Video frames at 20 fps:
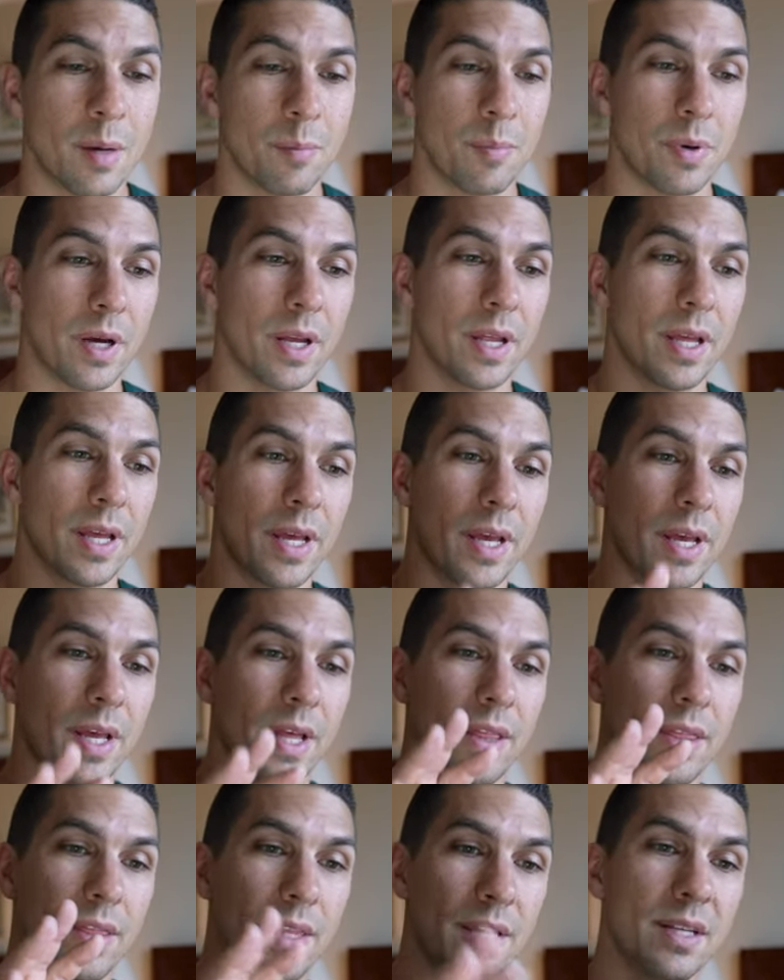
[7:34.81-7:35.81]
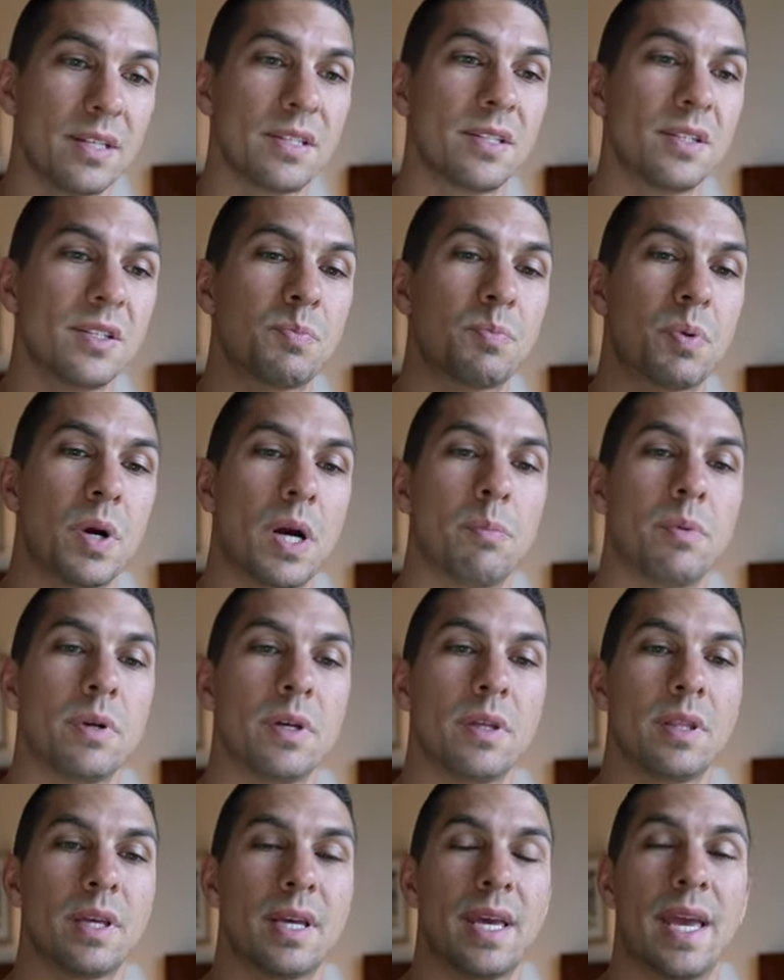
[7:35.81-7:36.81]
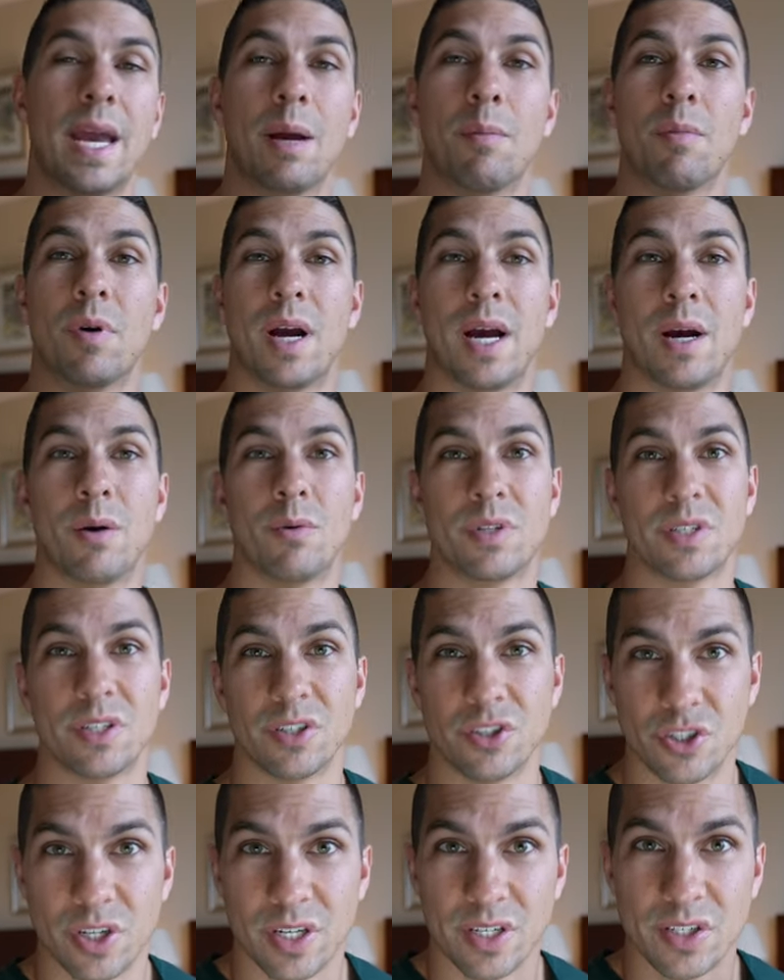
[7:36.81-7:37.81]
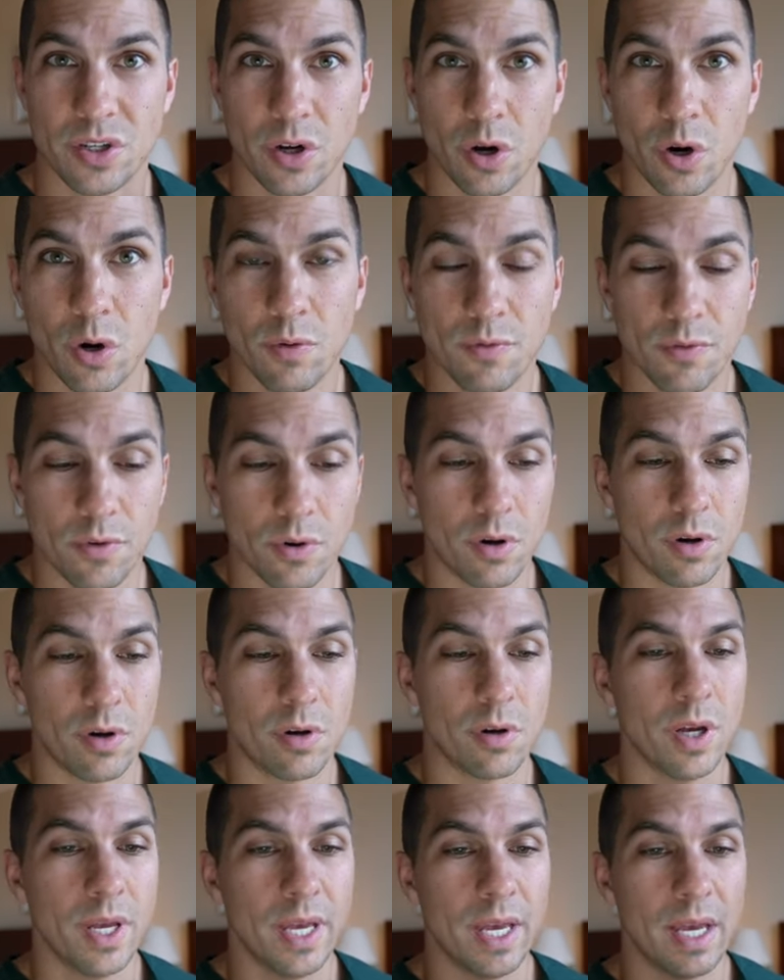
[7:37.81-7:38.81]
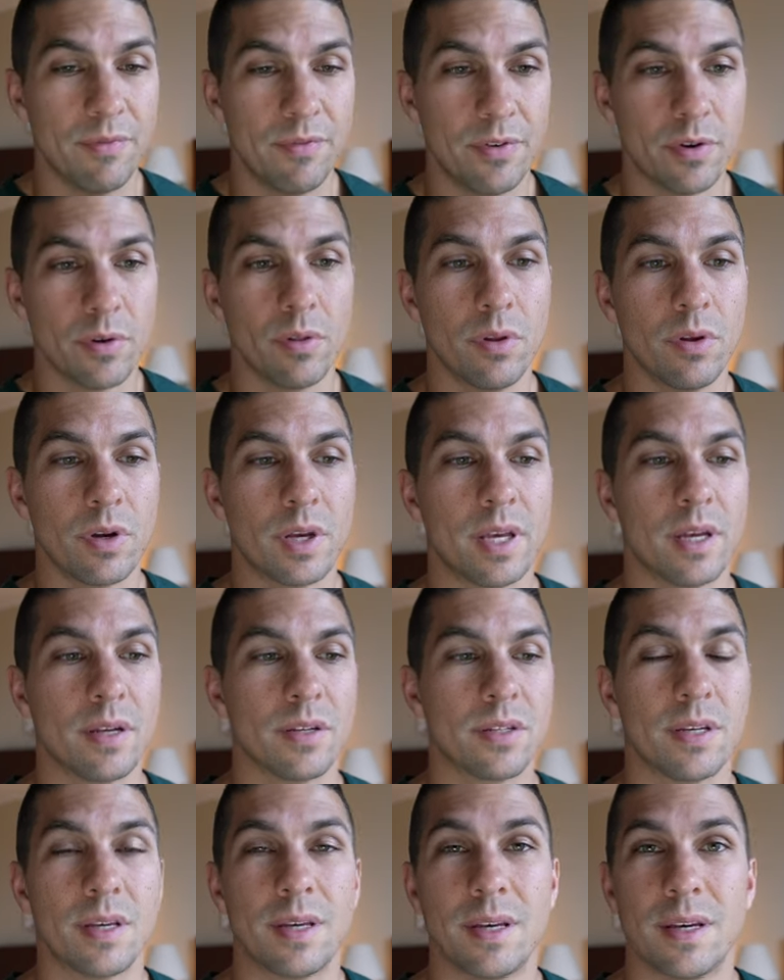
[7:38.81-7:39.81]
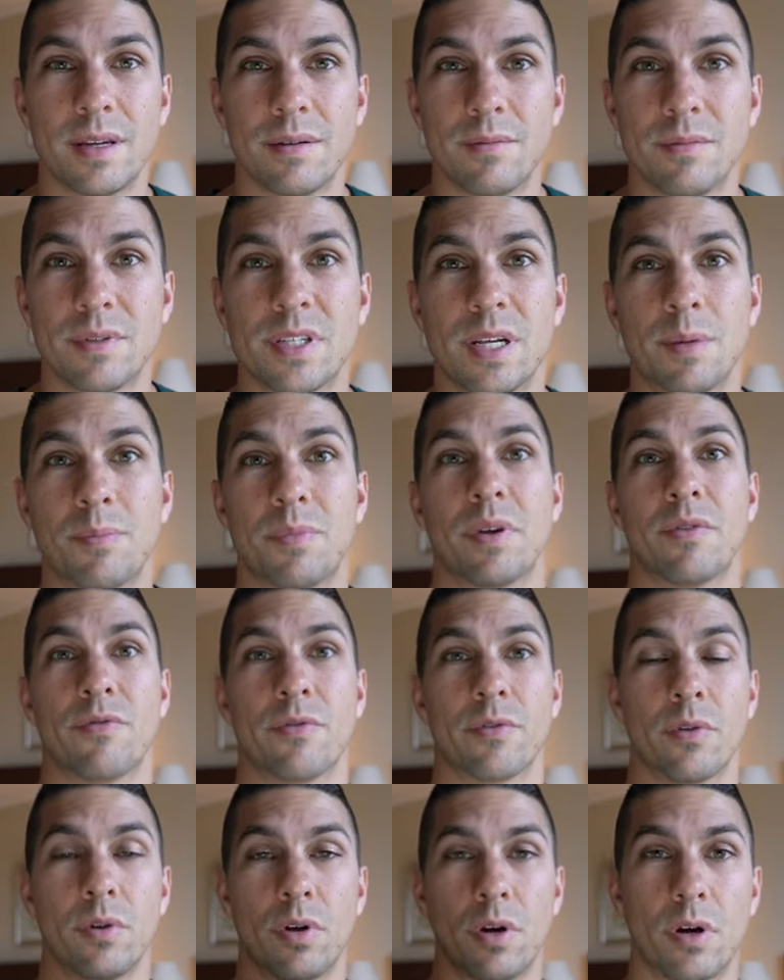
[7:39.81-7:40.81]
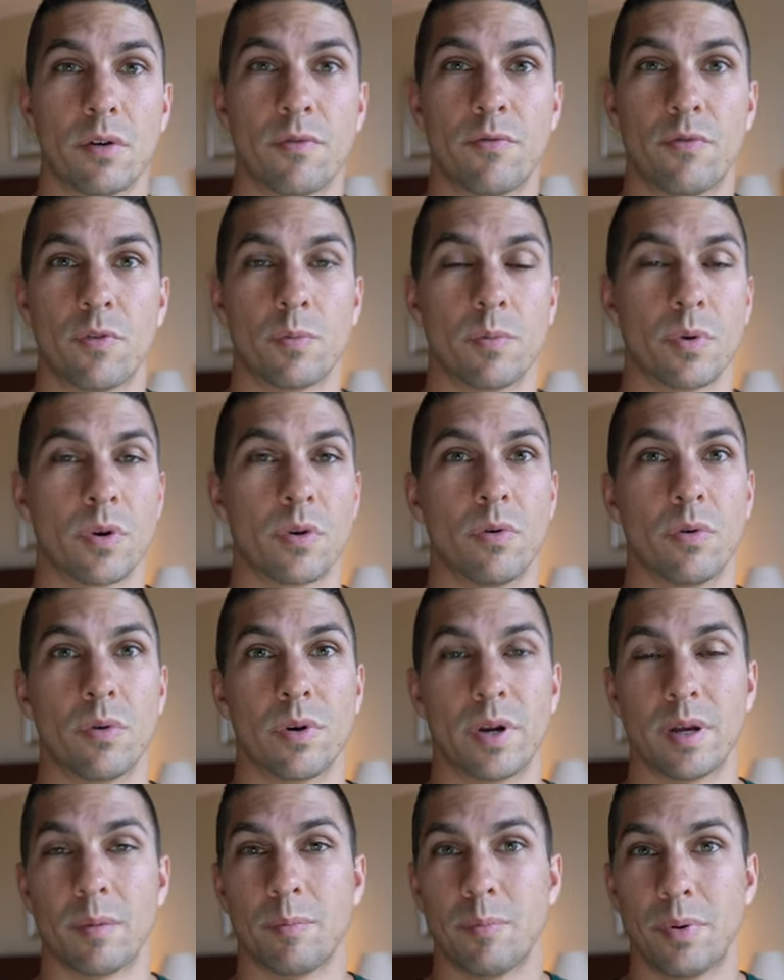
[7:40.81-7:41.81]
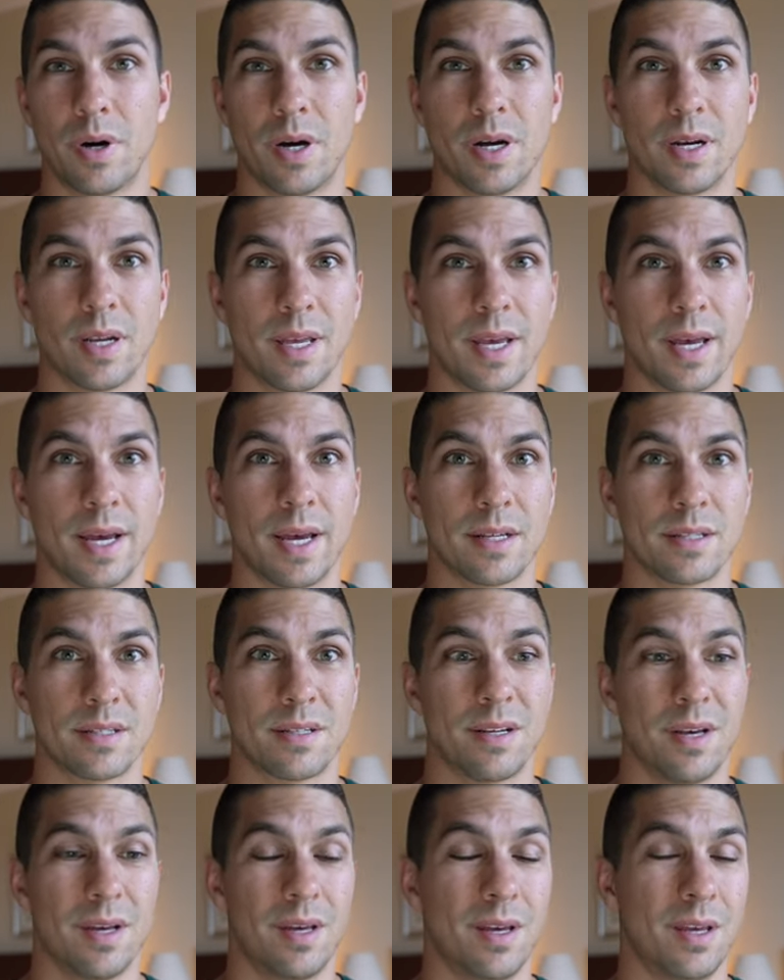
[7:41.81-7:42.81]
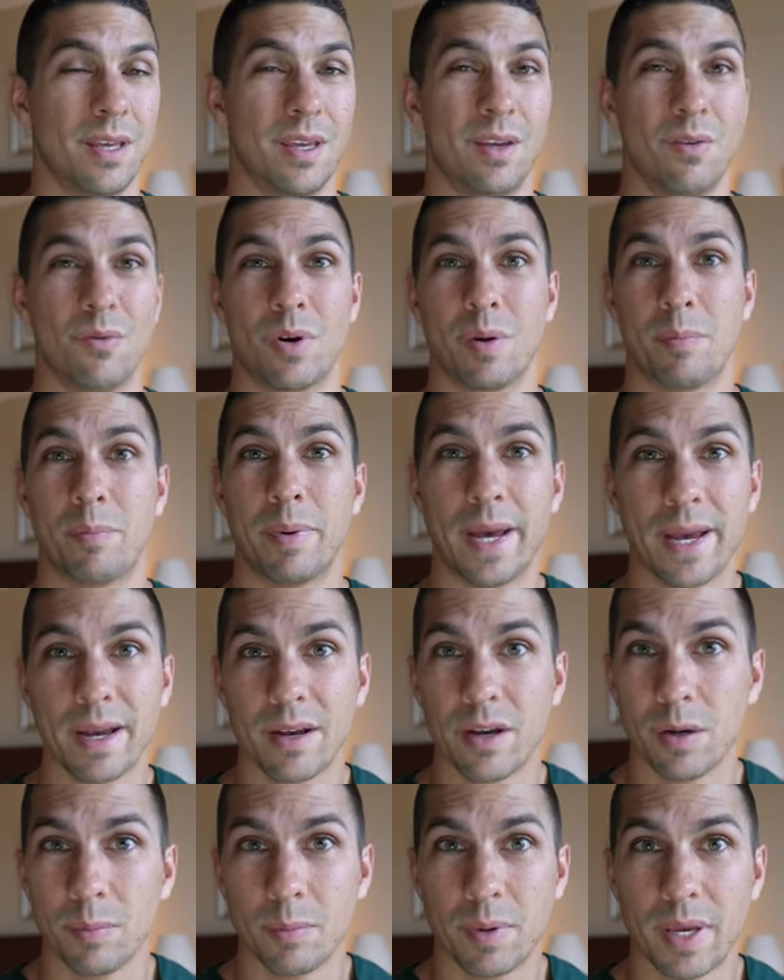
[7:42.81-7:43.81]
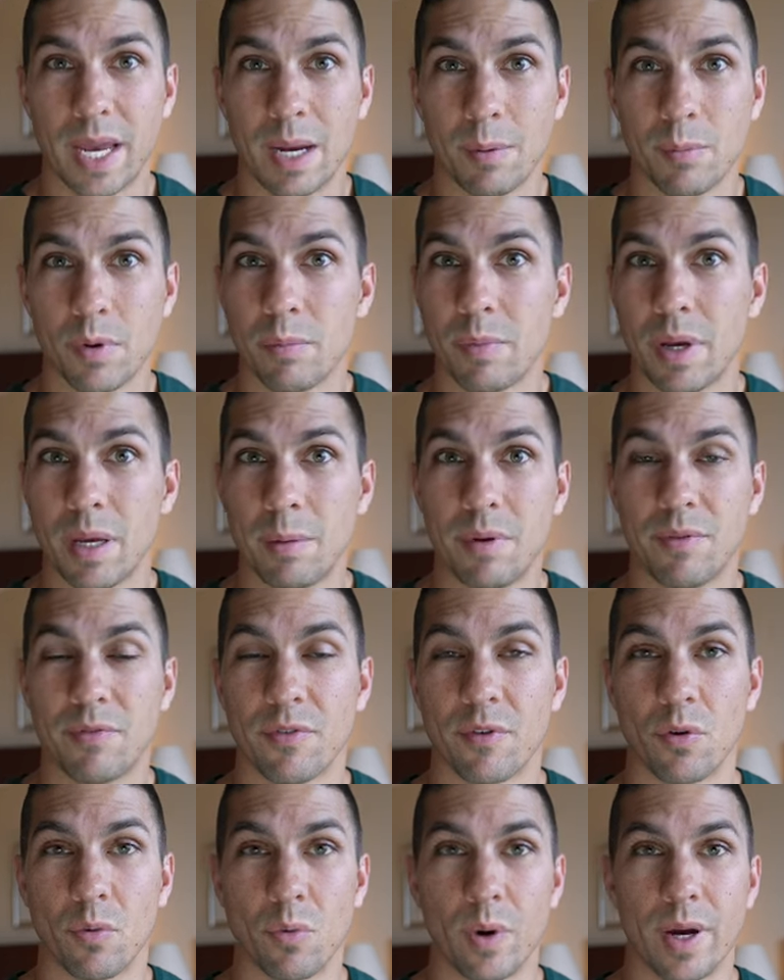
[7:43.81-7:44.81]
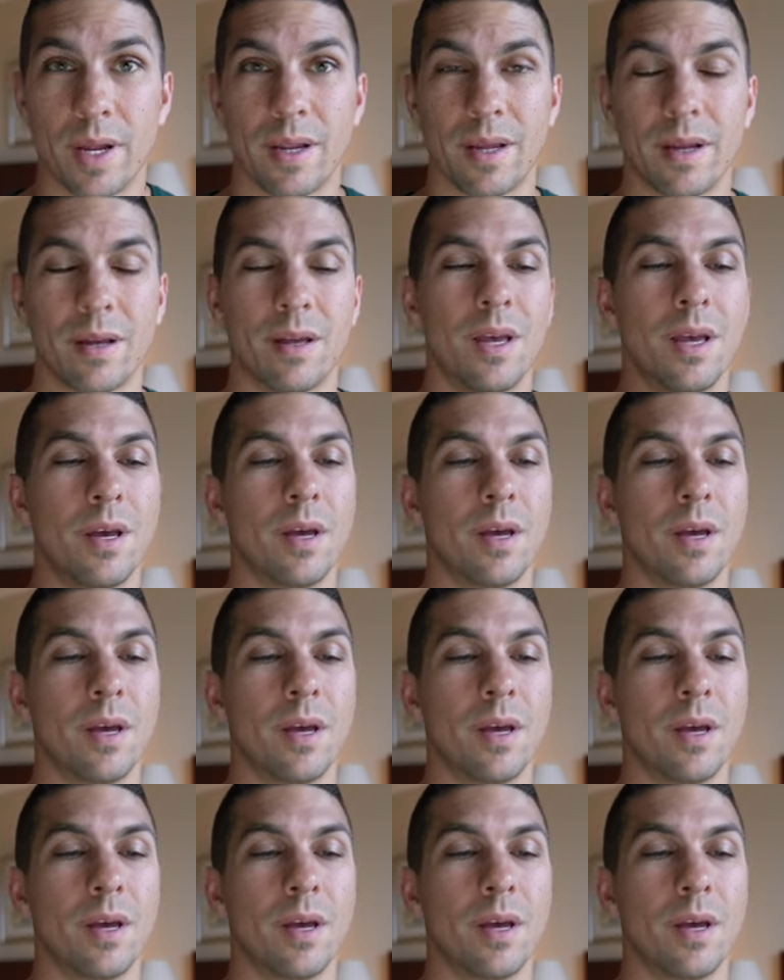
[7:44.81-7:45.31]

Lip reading: But this is probably the camera I would suggest overall if you're looking to get something for long form recording, podcast, you want a backup camera maybe for a wedding.